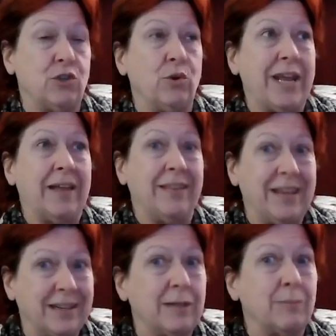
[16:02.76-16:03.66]
So yeah,
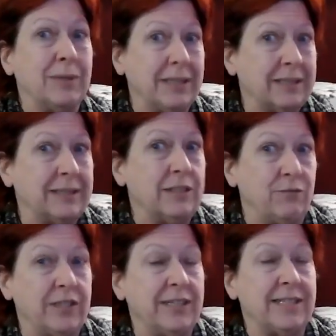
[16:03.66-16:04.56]
they ended up a little
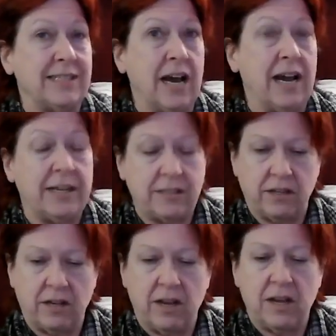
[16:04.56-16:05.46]
different in size.
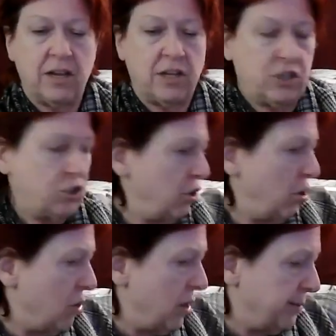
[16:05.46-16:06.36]

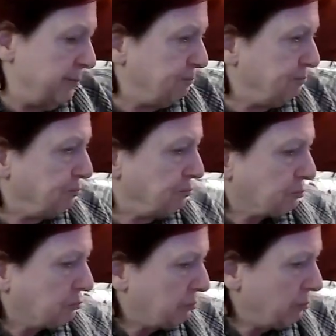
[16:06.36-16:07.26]
So
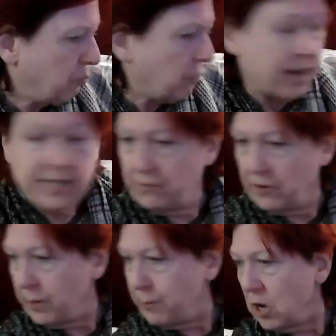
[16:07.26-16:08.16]
it's
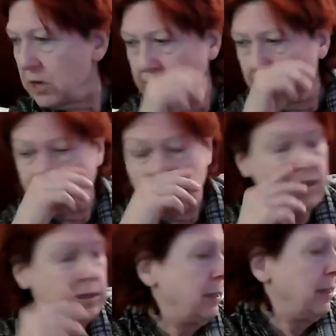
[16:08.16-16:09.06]
very possible
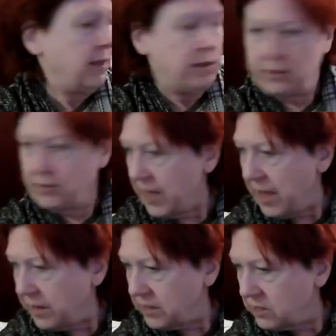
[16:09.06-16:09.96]

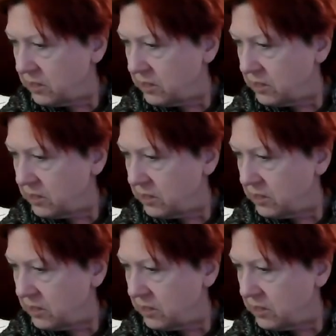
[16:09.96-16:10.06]
that